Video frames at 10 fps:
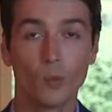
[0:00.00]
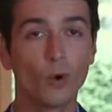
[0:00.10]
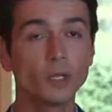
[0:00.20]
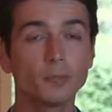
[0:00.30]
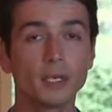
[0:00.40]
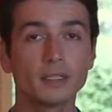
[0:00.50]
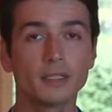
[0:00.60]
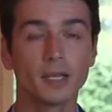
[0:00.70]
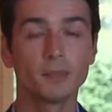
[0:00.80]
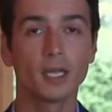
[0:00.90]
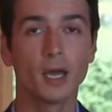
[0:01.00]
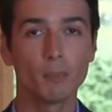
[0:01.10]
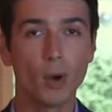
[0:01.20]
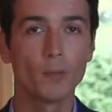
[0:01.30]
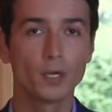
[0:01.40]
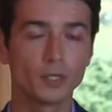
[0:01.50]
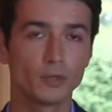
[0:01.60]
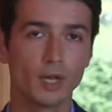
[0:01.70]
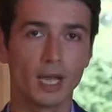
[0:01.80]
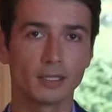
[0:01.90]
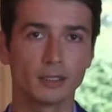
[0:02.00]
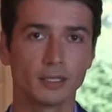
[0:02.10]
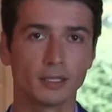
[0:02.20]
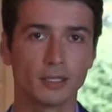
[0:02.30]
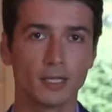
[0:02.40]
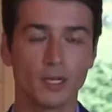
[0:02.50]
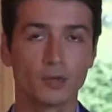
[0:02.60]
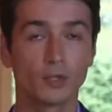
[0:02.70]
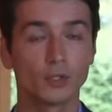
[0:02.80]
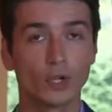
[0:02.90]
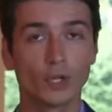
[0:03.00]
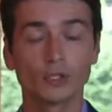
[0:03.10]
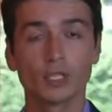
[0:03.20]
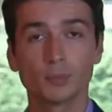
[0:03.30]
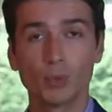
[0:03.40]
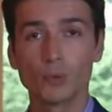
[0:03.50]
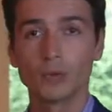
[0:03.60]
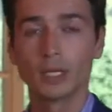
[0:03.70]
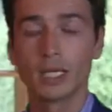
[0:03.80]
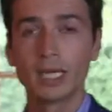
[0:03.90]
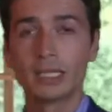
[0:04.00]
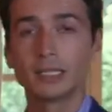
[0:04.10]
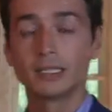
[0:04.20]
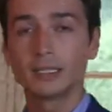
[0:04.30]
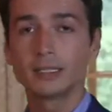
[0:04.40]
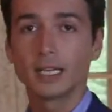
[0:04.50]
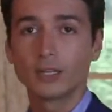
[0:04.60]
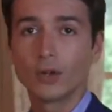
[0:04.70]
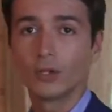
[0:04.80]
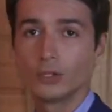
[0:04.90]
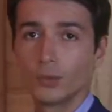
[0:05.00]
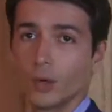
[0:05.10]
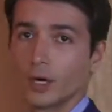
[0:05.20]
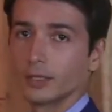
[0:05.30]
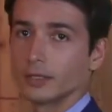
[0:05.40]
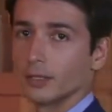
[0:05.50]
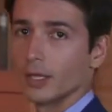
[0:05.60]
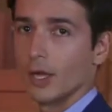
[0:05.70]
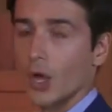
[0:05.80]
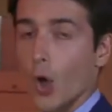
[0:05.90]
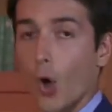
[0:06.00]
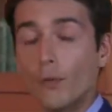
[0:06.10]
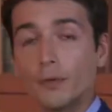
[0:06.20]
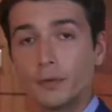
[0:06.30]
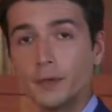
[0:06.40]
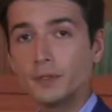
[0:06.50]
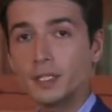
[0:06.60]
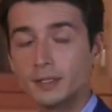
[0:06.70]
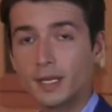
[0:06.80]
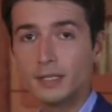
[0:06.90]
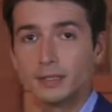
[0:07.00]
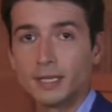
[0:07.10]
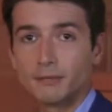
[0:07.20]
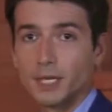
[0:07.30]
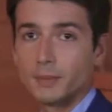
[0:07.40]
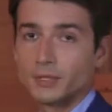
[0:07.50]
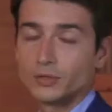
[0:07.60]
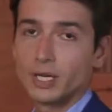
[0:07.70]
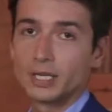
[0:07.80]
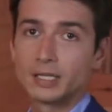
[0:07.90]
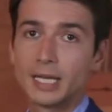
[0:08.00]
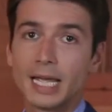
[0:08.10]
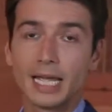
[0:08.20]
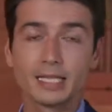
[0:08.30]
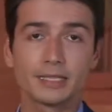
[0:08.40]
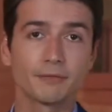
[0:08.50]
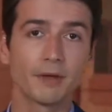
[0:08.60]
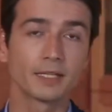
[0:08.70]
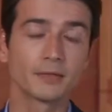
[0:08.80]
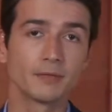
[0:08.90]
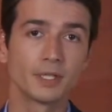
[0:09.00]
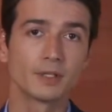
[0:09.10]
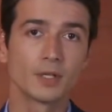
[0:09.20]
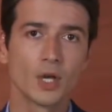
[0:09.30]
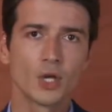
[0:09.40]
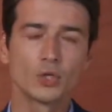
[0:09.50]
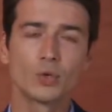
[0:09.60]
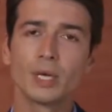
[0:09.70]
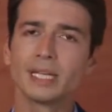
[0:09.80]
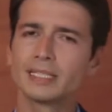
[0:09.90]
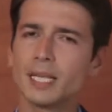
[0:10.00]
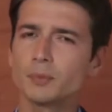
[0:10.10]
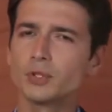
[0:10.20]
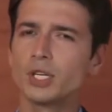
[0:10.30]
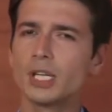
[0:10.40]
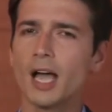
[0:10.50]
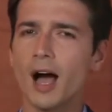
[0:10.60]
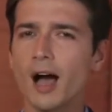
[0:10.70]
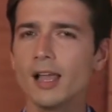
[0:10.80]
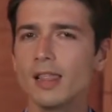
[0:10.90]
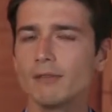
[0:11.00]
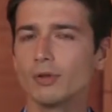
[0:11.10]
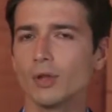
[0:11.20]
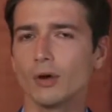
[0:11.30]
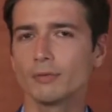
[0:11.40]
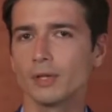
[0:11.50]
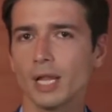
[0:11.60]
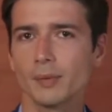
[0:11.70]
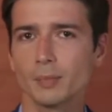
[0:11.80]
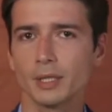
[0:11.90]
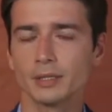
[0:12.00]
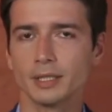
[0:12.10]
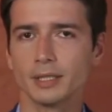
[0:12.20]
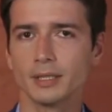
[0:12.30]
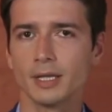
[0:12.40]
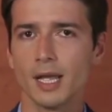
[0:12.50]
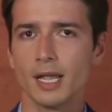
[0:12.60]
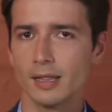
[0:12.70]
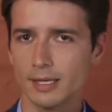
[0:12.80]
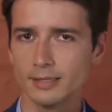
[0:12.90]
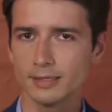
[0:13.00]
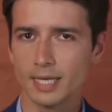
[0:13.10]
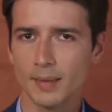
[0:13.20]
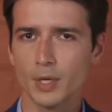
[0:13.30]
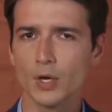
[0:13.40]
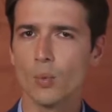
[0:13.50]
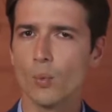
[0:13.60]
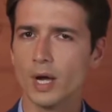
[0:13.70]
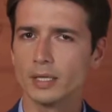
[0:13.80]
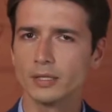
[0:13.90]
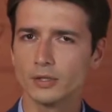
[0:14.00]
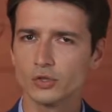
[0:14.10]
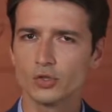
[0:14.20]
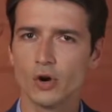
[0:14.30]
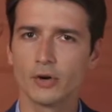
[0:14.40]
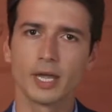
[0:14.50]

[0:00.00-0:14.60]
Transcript: World peace can be a permanent reality. Research has proven that this technology works. Over 50 studies have demonstrated its effectiveness to an exceptionally high level of reliability. Let's examine one strong